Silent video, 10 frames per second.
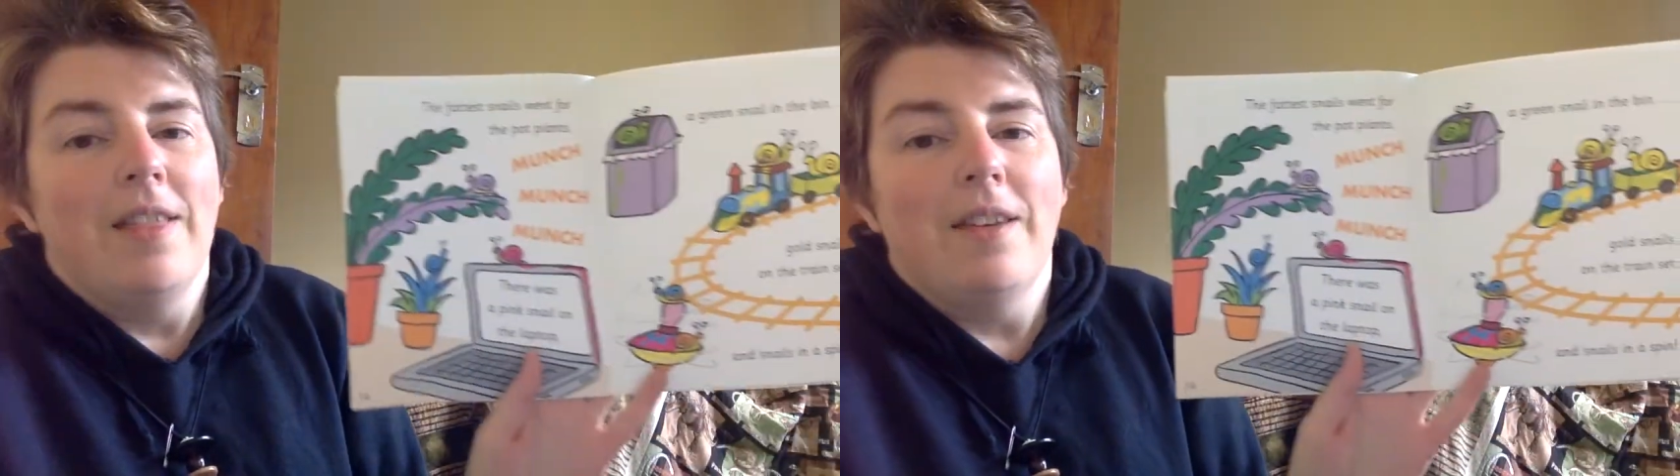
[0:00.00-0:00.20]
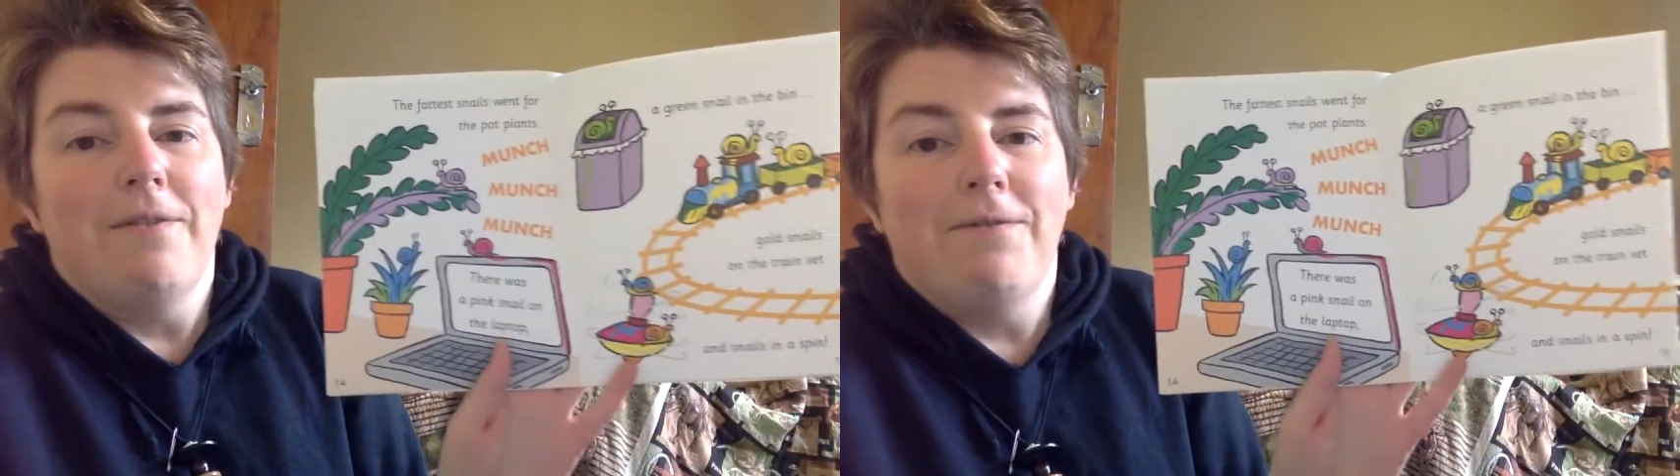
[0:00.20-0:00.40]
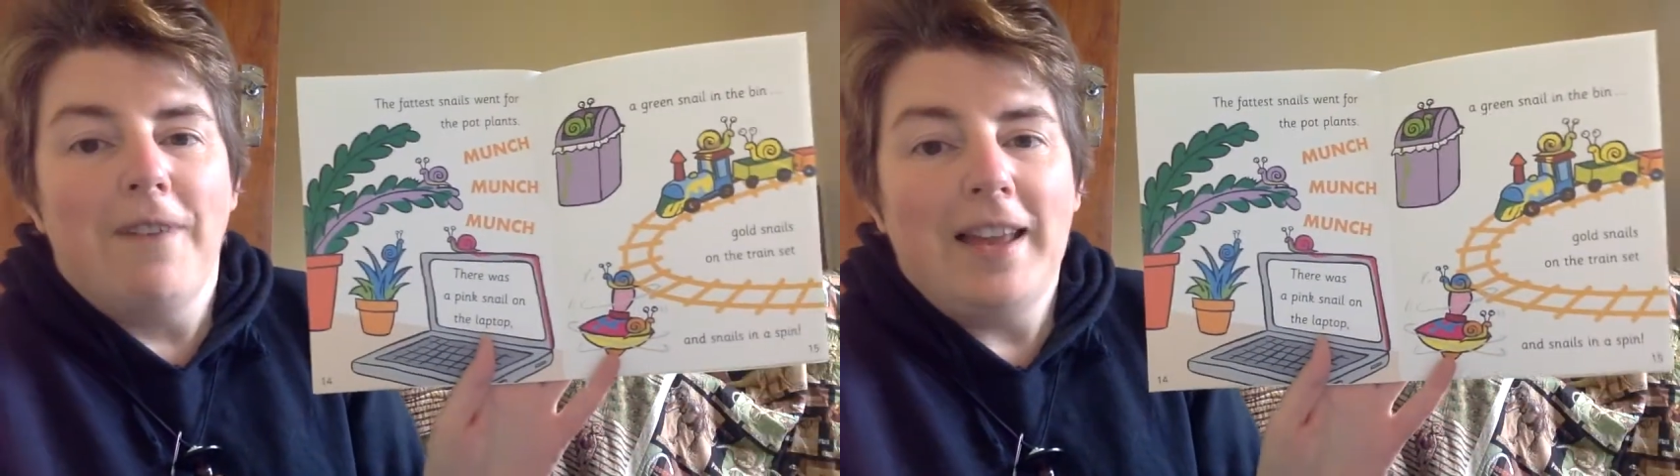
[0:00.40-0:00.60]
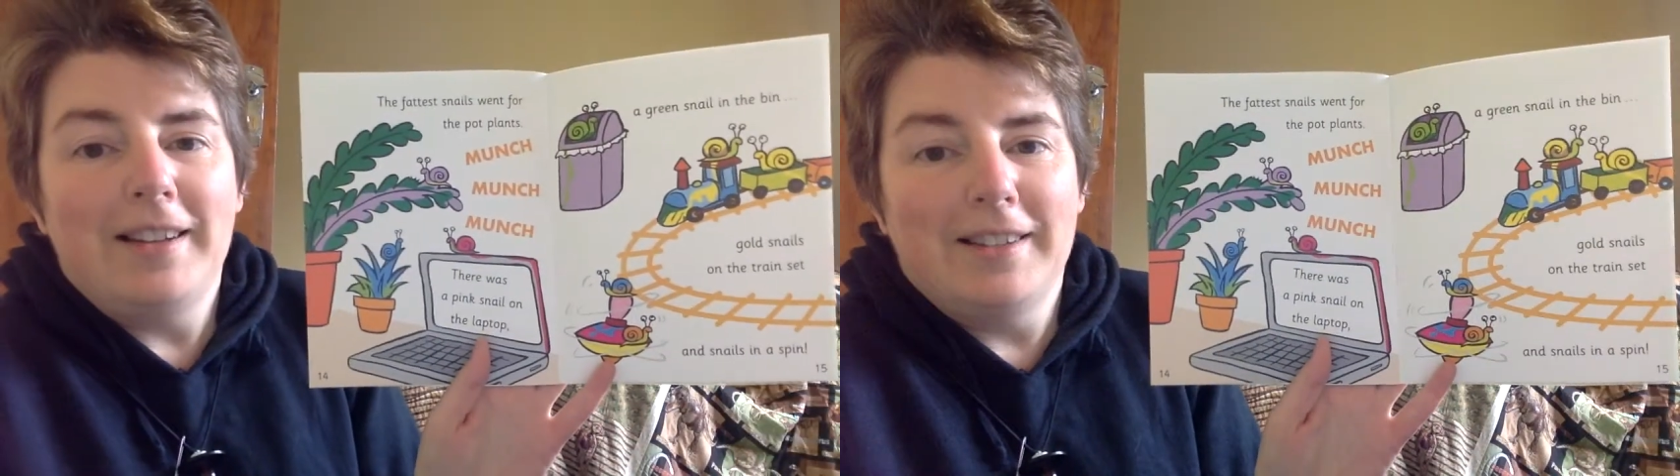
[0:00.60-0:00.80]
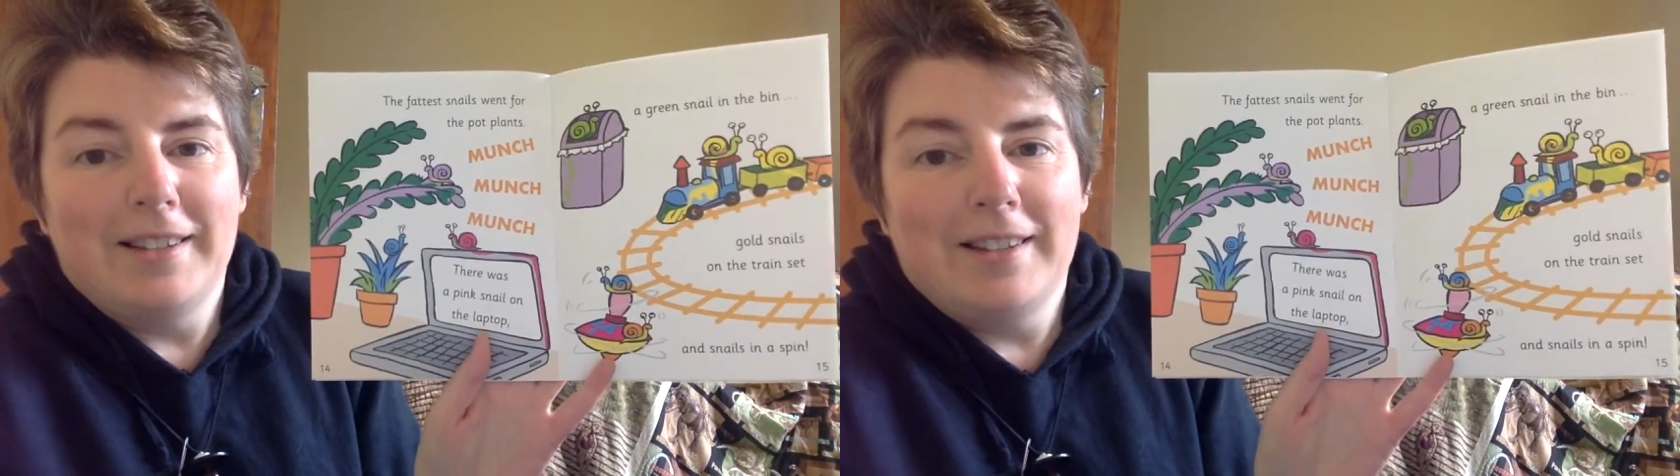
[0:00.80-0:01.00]
The
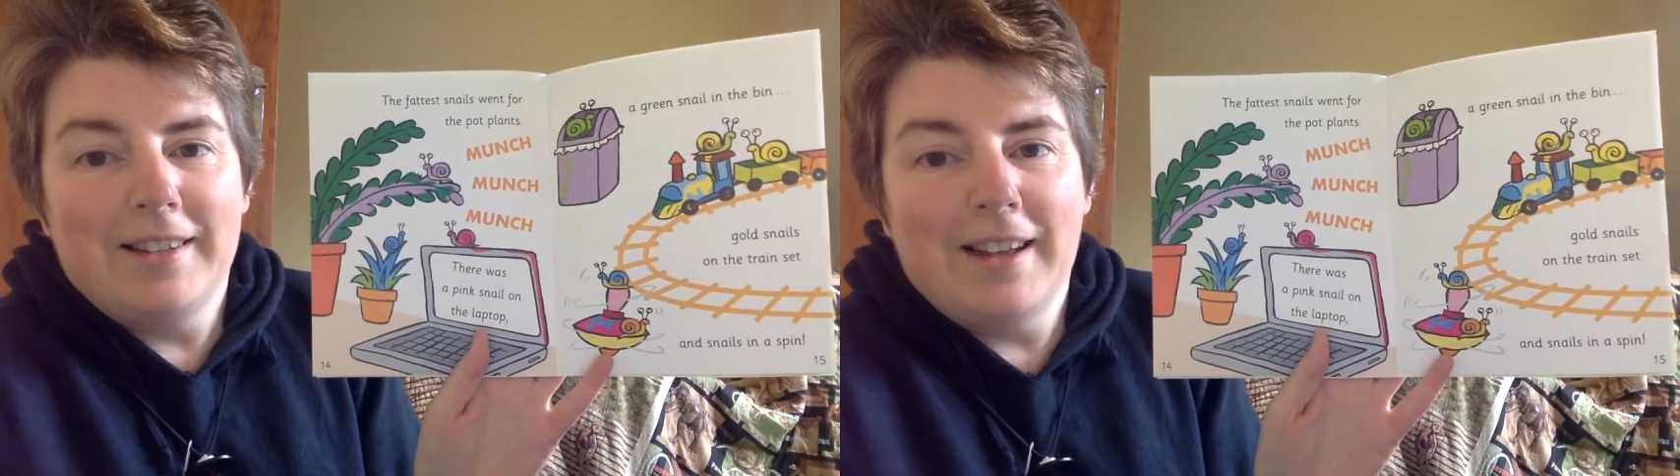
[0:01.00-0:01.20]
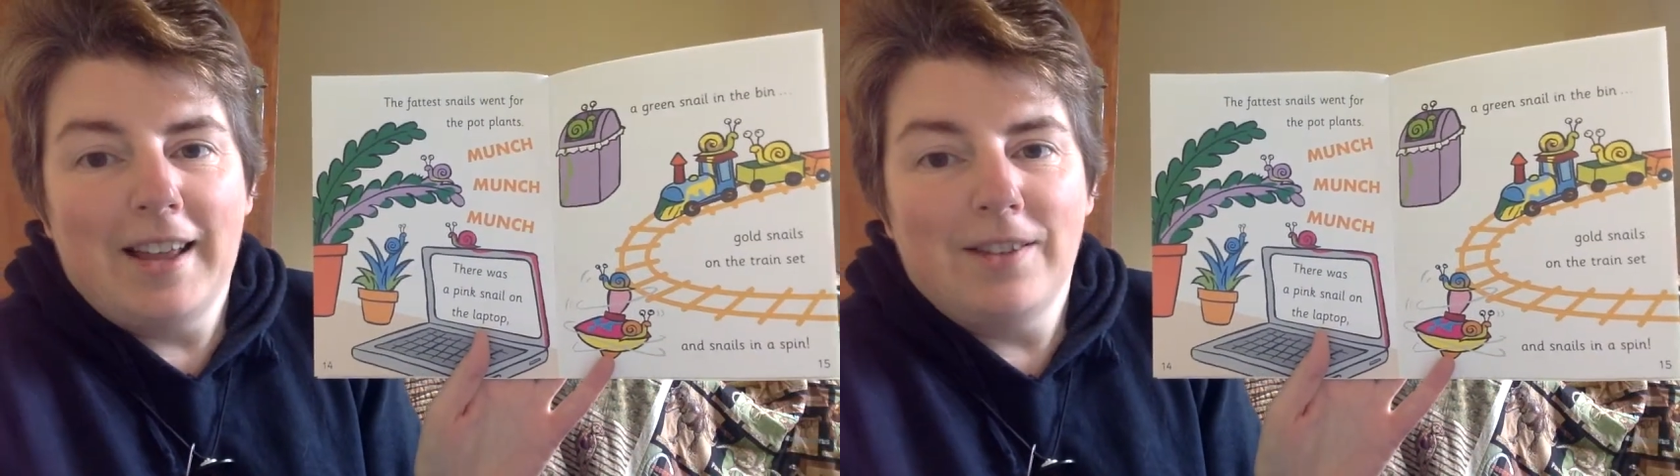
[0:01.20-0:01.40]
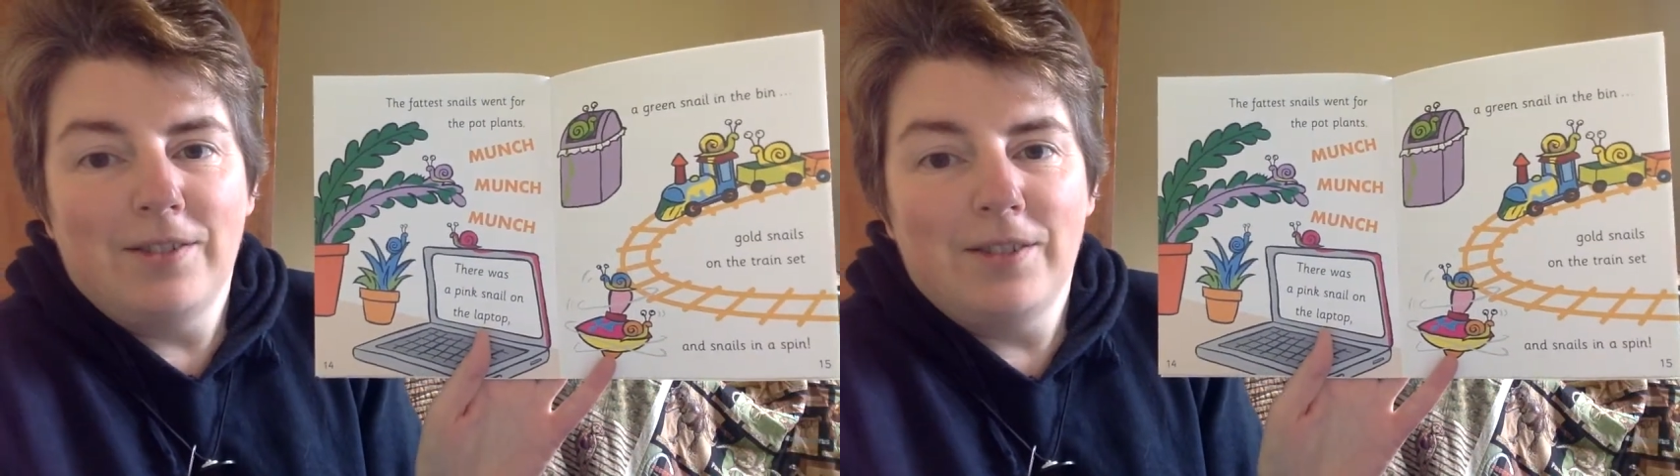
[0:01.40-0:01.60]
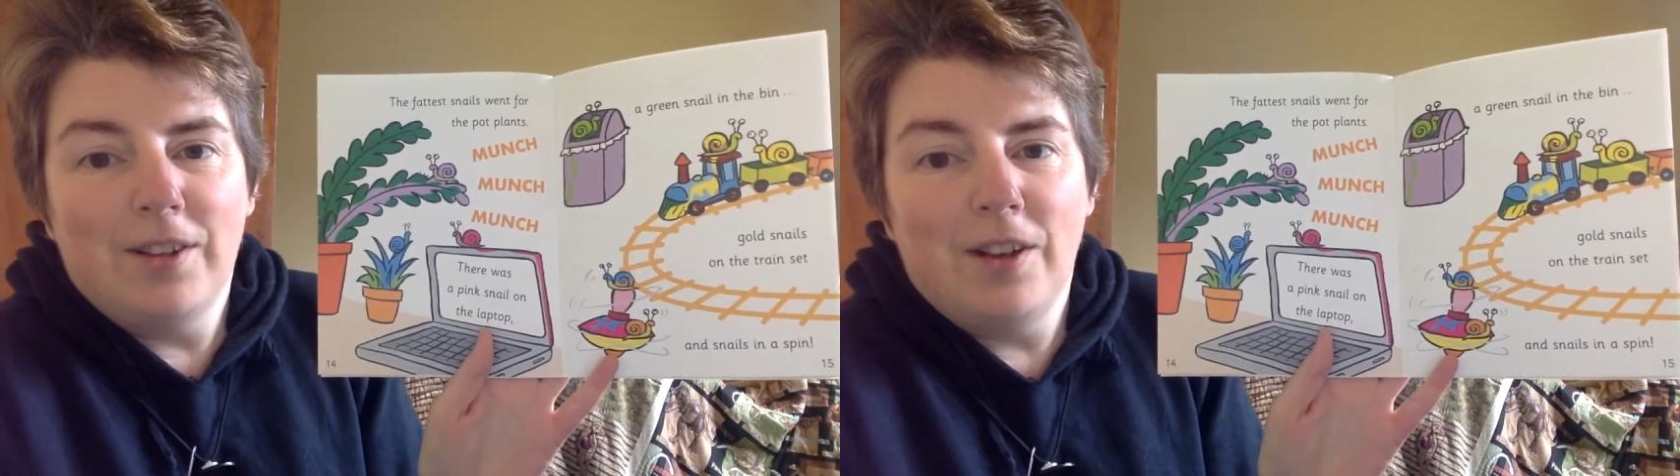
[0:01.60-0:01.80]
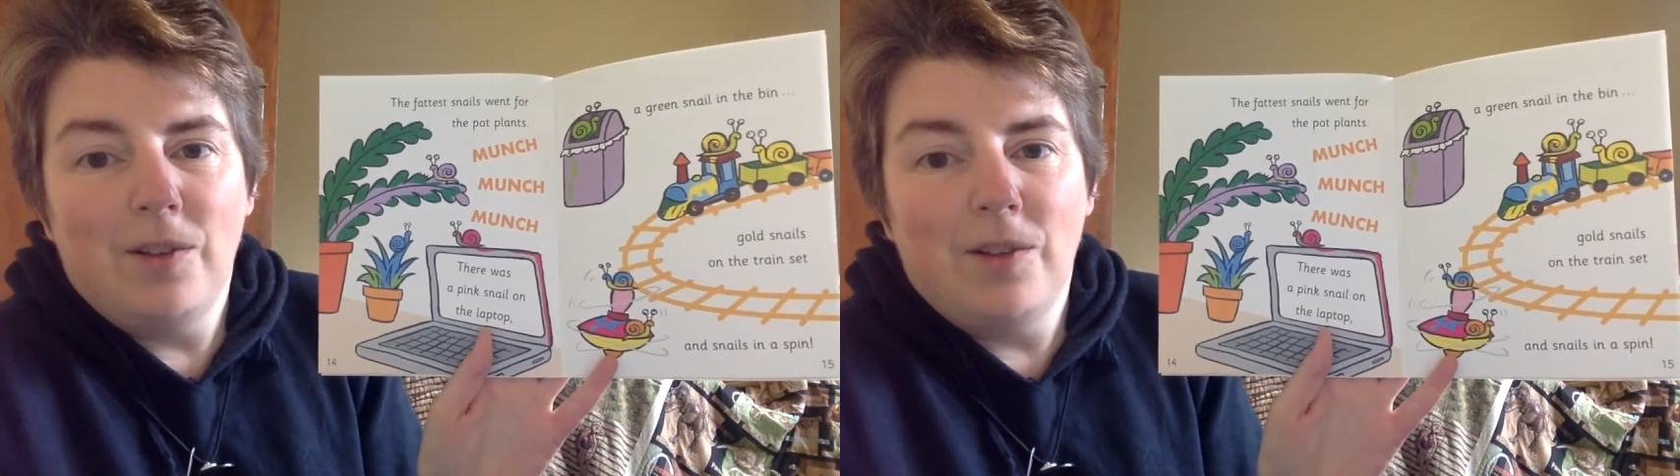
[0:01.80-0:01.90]
fattest snails